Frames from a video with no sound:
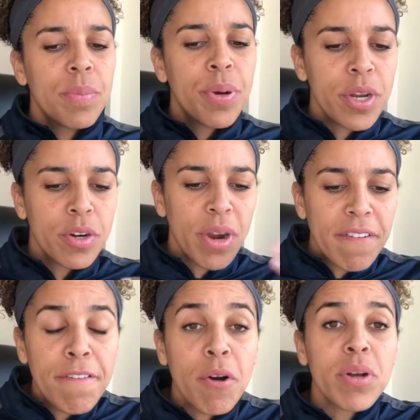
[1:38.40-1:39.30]
put
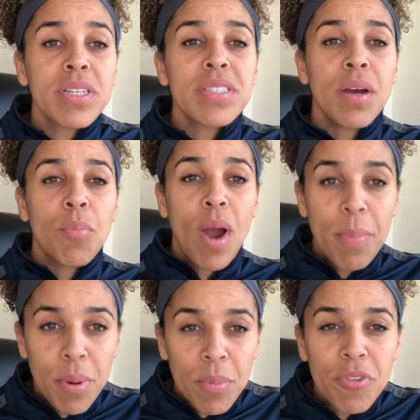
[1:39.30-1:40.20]
great focus on
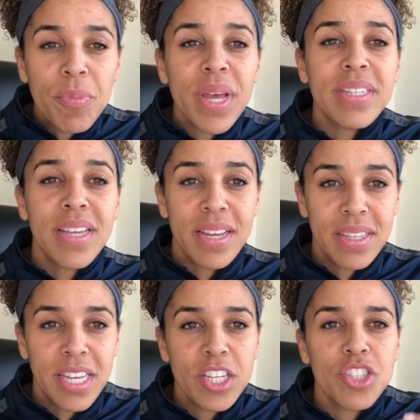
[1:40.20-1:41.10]
proper movement and
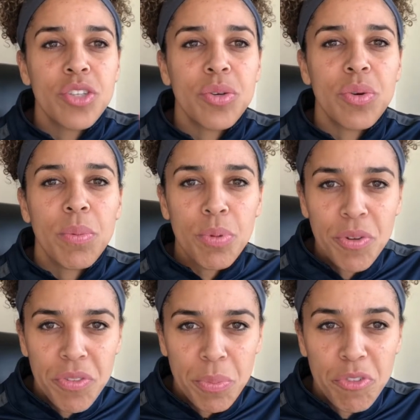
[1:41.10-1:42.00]
technique to
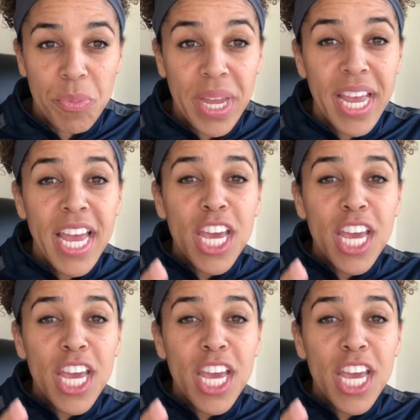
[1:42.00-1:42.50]
improve the movement.